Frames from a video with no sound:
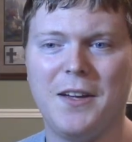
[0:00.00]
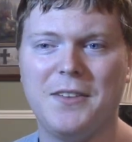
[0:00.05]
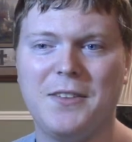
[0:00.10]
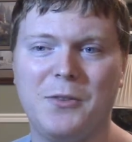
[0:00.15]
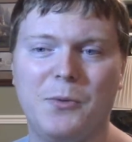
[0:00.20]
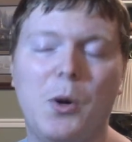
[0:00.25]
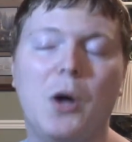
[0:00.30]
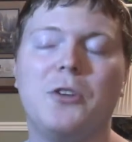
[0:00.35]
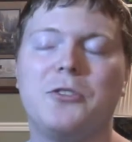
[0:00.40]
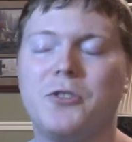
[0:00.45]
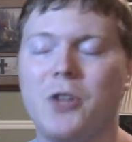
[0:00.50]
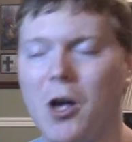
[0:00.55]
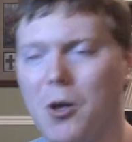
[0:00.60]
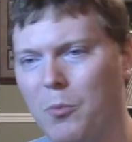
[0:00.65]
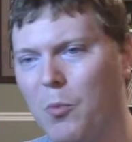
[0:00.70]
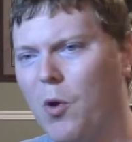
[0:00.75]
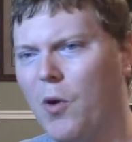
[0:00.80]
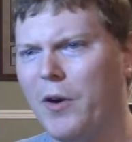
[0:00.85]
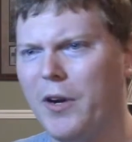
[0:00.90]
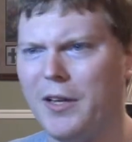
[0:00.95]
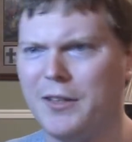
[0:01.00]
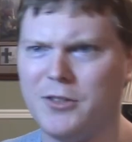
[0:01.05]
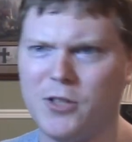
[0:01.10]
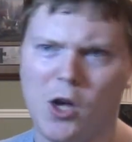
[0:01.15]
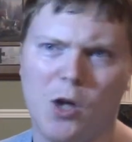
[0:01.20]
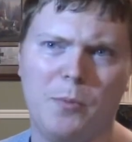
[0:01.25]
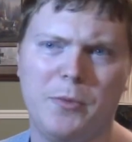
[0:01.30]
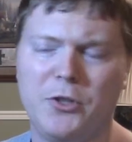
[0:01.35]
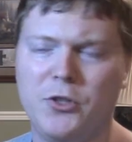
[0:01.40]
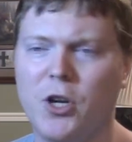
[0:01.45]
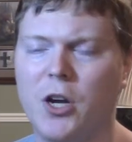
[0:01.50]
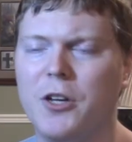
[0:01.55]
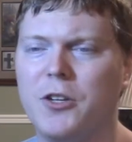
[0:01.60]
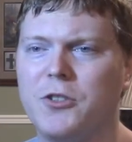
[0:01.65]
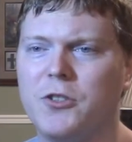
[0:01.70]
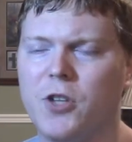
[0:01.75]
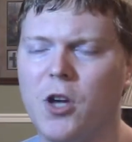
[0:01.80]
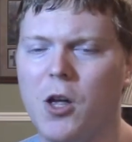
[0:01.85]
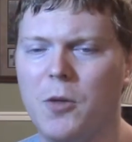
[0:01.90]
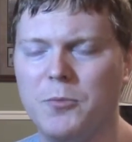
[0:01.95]
Well, Solemn Warning, Solemn
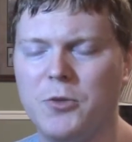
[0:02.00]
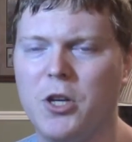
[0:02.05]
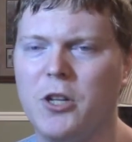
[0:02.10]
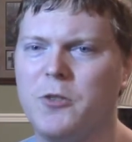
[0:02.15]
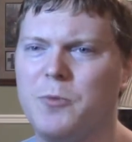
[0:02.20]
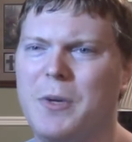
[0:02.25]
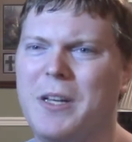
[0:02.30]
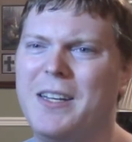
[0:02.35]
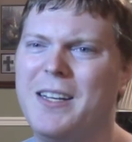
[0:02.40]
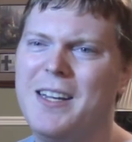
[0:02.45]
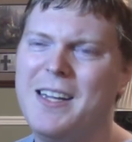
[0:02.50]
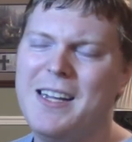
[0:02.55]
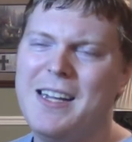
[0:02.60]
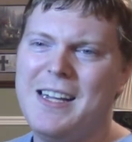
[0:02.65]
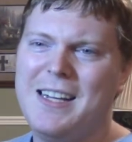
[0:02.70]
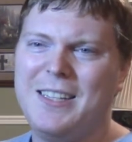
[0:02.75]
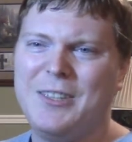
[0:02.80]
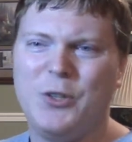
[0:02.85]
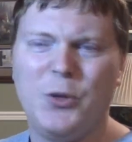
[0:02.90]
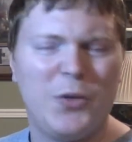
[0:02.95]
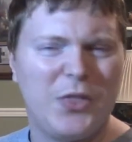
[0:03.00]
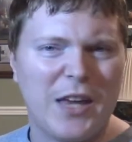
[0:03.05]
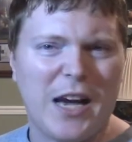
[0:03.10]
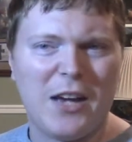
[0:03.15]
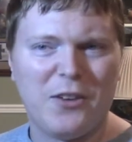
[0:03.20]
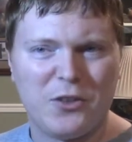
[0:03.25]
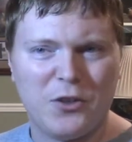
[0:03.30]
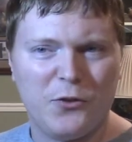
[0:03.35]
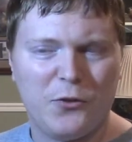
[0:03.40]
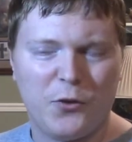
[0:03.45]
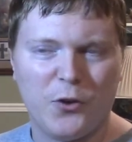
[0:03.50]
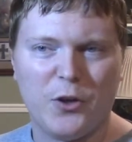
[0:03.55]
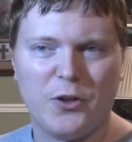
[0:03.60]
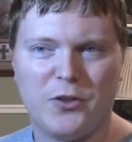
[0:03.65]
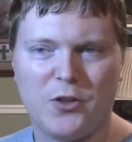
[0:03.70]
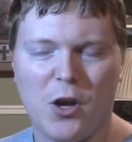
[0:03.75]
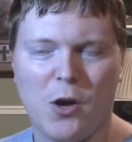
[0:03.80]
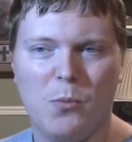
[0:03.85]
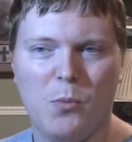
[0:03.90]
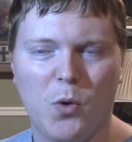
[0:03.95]
Judgment, 2,000 for
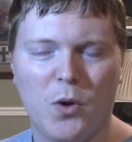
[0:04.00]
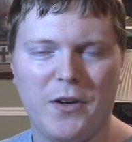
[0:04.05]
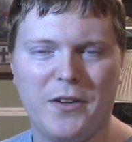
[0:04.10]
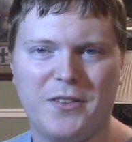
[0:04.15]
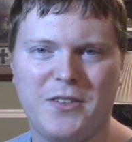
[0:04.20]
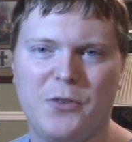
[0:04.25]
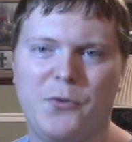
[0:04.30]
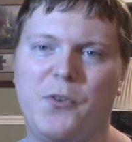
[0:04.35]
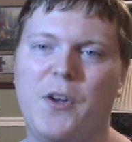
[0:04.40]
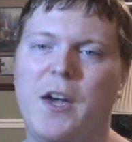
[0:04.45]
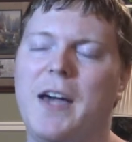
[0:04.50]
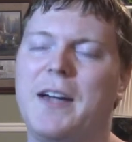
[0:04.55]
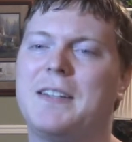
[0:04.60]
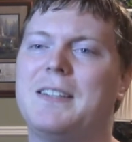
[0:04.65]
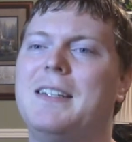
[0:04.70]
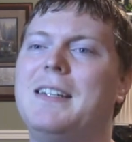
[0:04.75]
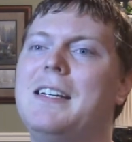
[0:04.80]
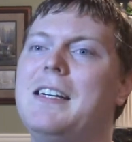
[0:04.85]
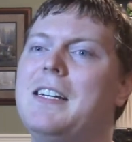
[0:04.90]
Solemn Warning's effect.